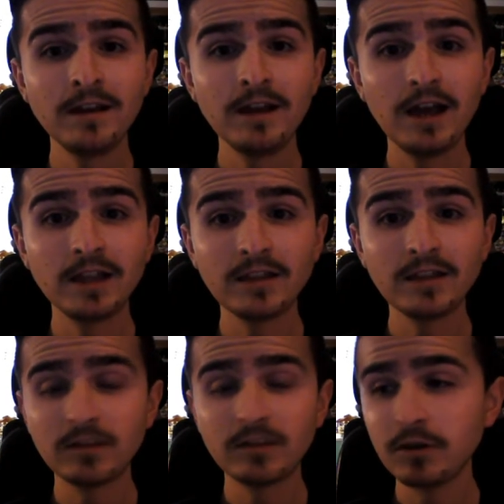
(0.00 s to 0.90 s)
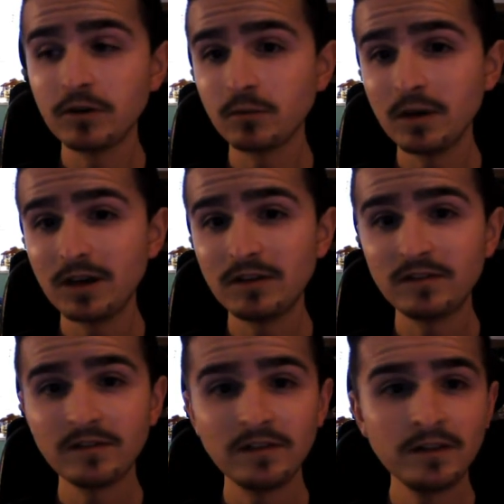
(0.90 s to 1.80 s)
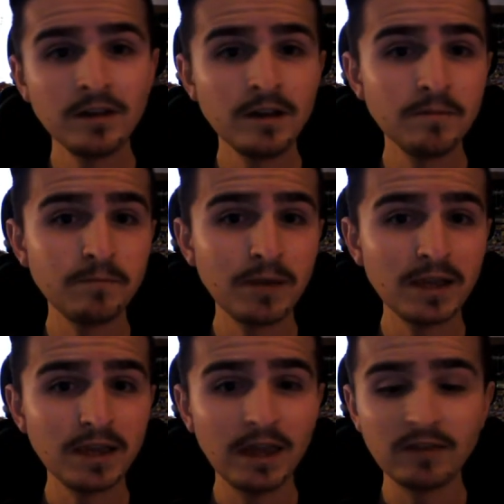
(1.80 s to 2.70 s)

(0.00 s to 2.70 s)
I don't know how to put it into words. But yeah,